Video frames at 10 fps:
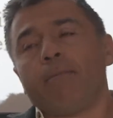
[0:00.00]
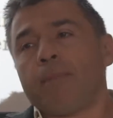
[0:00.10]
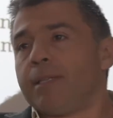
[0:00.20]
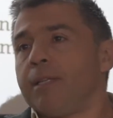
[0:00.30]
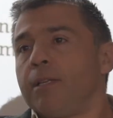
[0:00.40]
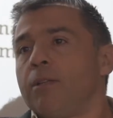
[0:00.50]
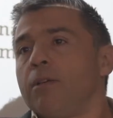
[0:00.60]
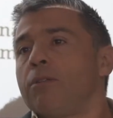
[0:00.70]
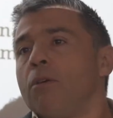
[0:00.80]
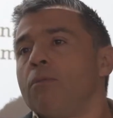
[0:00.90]
basically,
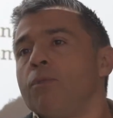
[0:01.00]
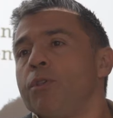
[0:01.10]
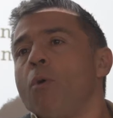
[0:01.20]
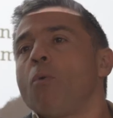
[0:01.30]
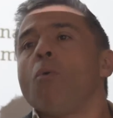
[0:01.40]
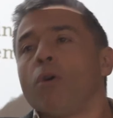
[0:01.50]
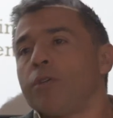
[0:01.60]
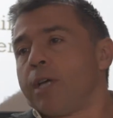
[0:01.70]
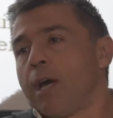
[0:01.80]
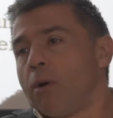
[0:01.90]
we don't
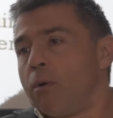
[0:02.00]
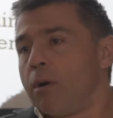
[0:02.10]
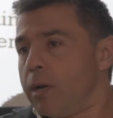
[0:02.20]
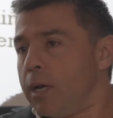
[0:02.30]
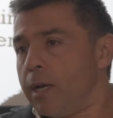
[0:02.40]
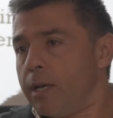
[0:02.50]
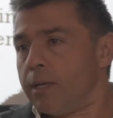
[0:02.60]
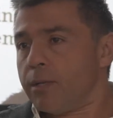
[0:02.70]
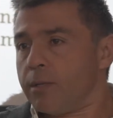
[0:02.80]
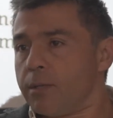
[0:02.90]
want our
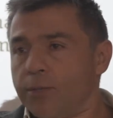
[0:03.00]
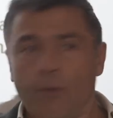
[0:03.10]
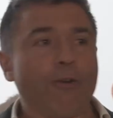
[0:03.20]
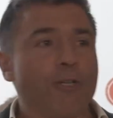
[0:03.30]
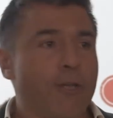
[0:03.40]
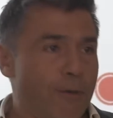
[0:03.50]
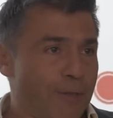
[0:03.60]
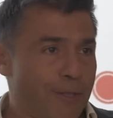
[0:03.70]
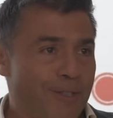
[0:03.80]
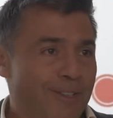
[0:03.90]

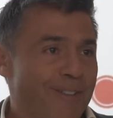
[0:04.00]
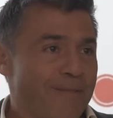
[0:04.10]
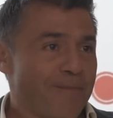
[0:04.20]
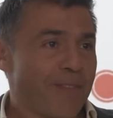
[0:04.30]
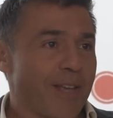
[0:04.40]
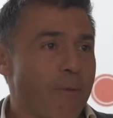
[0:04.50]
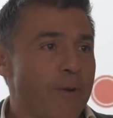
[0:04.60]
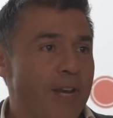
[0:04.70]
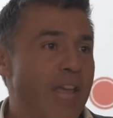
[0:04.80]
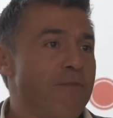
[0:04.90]
soldiers,
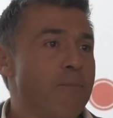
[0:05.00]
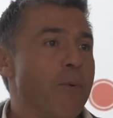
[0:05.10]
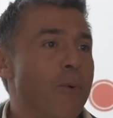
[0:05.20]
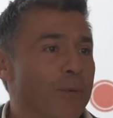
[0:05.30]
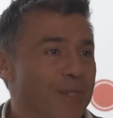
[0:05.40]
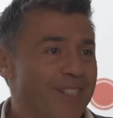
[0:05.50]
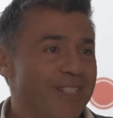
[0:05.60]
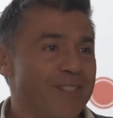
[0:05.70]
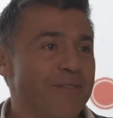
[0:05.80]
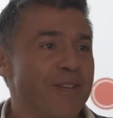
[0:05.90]
our Navy boys,
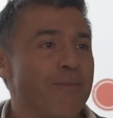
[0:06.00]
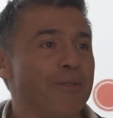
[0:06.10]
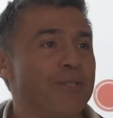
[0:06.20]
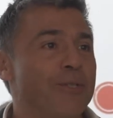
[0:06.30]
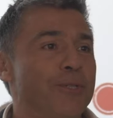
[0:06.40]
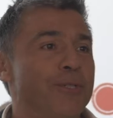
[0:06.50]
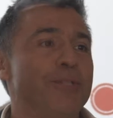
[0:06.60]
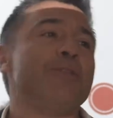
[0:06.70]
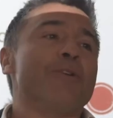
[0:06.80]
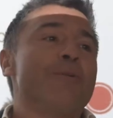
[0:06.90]
to be able to
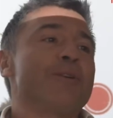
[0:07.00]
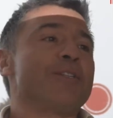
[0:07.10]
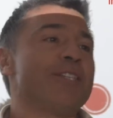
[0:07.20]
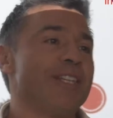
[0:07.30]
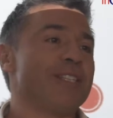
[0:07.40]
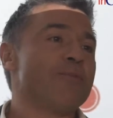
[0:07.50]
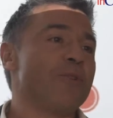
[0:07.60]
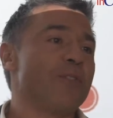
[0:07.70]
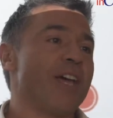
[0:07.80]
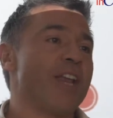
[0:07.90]
do overseas
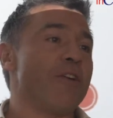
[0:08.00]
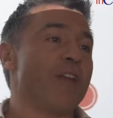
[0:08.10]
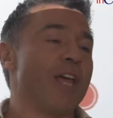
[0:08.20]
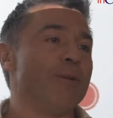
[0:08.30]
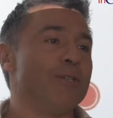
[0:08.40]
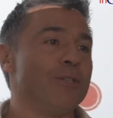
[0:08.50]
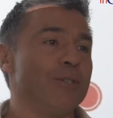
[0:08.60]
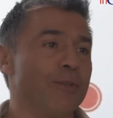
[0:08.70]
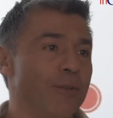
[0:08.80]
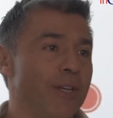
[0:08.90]
what they are not able to
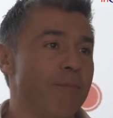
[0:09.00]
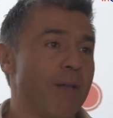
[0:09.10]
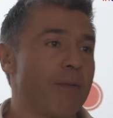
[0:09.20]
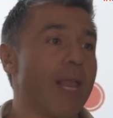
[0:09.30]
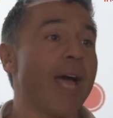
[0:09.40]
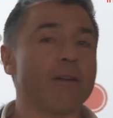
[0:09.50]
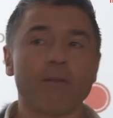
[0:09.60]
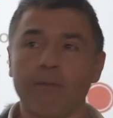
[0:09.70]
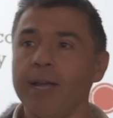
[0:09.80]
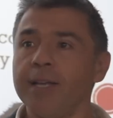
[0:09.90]
do in motherland,
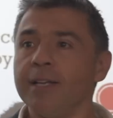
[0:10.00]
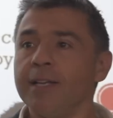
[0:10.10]
right?